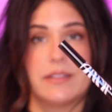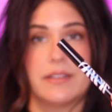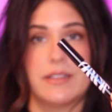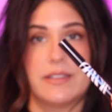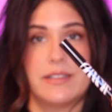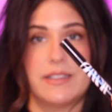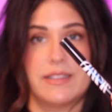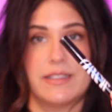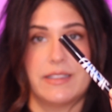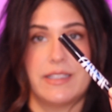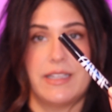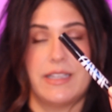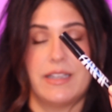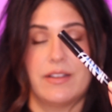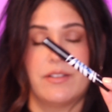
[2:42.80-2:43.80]
the
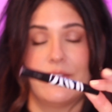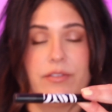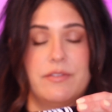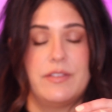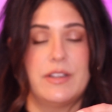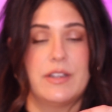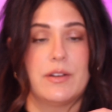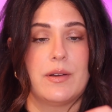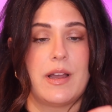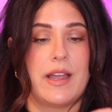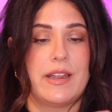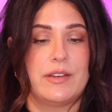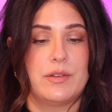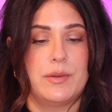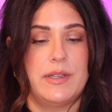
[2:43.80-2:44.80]
Sisley Fido
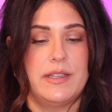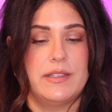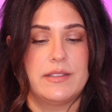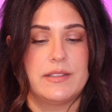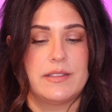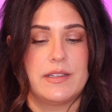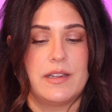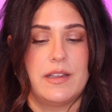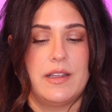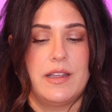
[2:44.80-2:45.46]
Eye Twist